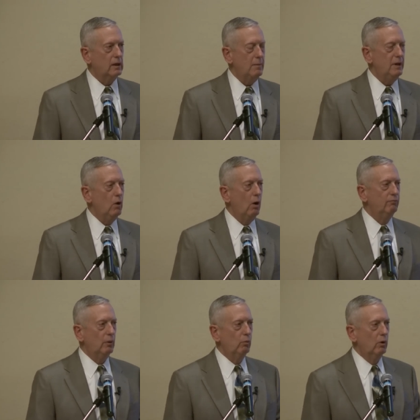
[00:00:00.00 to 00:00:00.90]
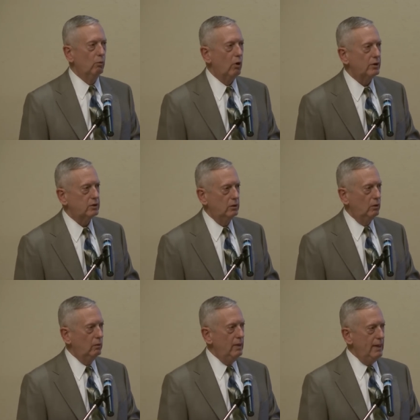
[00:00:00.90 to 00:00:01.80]
Coming home from World War
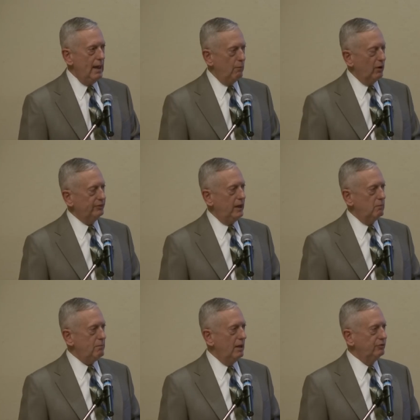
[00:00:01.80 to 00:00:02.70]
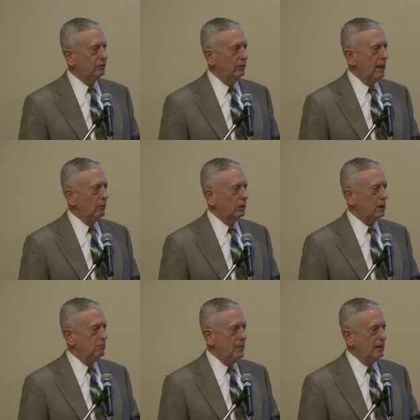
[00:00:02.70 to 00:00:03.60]
Two and what they had been through, they were
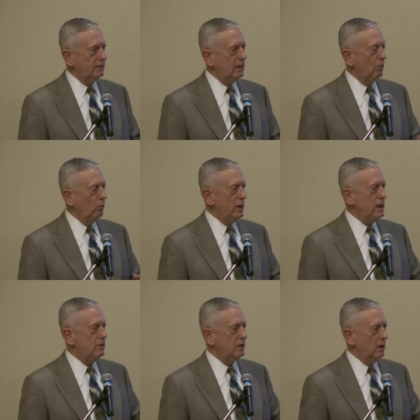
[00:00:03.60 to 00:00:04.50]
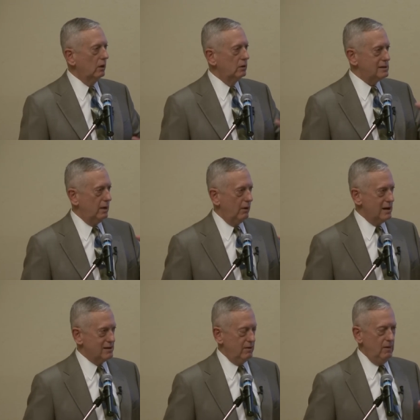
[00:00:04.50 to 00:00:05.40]
committed that we, the younger
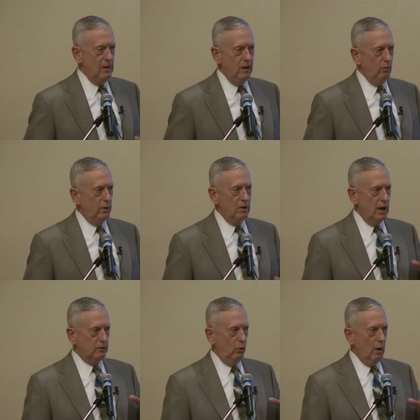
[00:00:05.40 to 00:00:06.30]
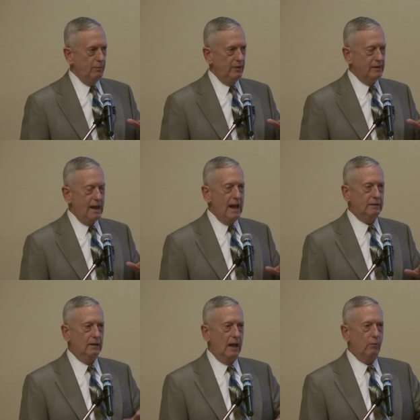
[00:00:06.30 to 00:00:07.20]
generation, would not grow up in this,
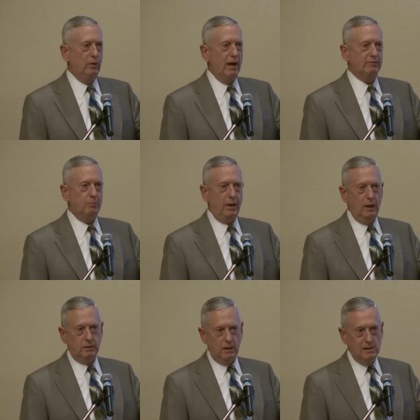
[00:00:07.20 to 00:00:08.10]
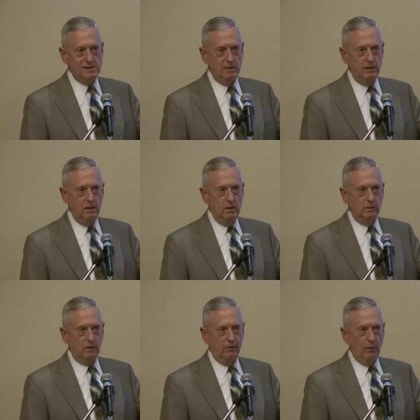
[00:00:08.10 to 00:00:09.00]
acting like we don't have to pay attention
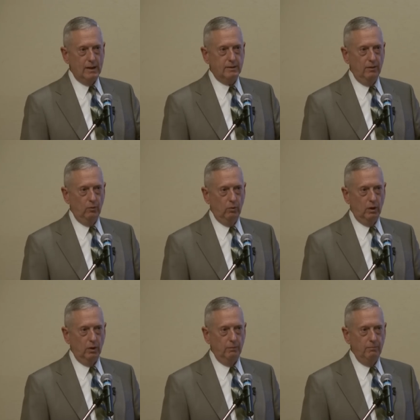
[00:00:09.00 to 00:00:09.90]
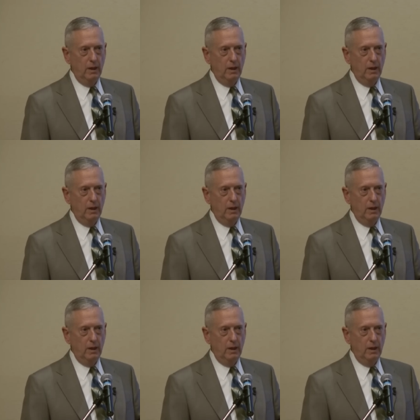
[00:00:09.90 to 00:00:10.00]
to the rest of the world.